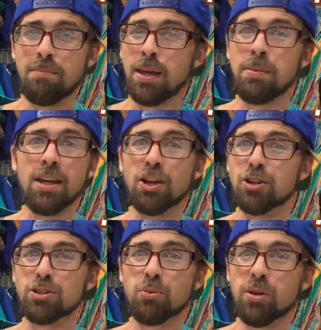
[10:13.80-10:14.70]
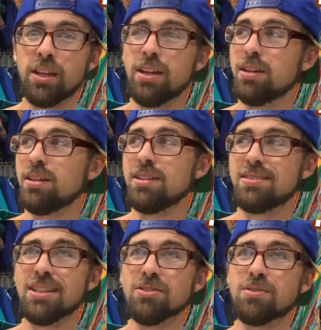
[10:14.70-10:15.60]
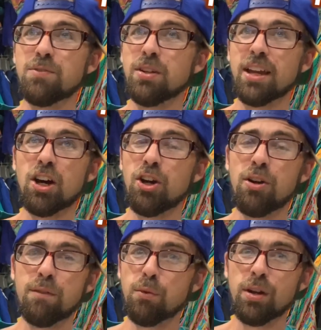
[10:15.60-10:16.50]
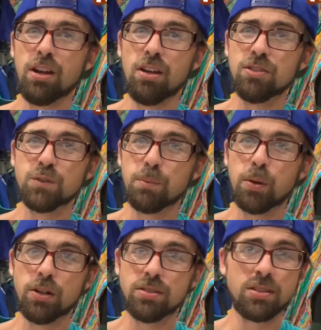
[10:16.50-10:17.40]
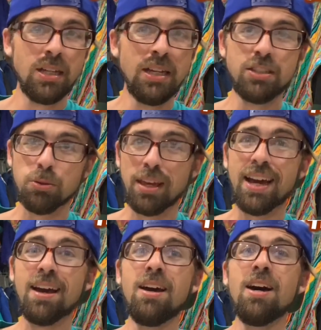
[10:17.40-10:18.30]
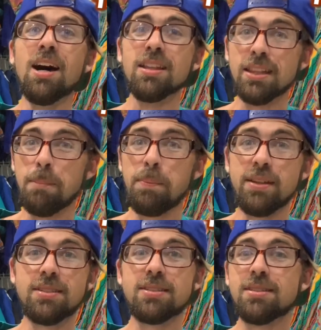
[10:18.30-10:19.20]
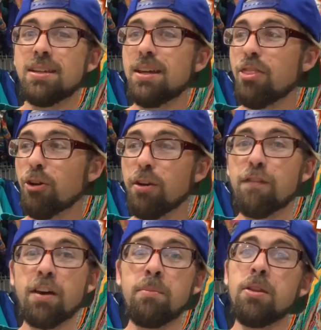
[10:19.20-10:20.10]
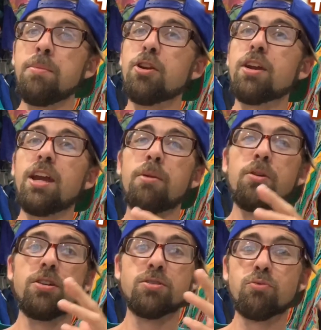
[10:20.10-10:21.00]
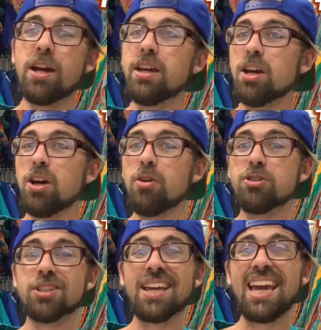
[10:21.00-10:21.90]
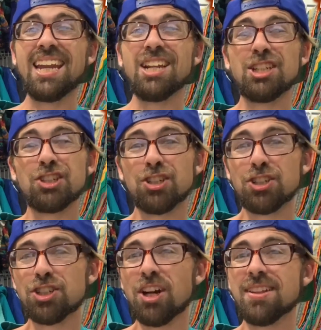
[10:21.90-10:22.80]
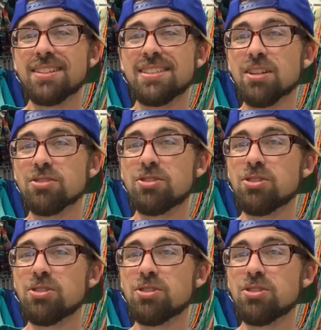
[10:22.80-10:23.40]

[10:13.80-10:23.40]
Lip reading: maybe under $20. It sells for like $140 for parts. So yeah, Olympus 35mm cameras, Ryko. There's a Canon Sure Shot that sells